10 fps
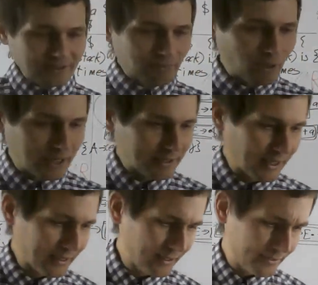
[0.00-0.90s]
why
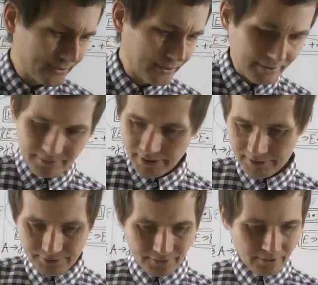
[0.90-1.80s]
that is.
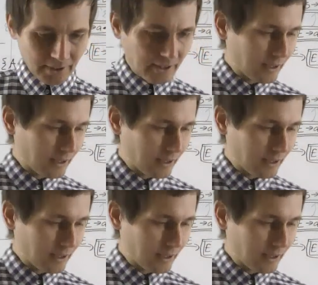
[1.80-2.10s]
Right, so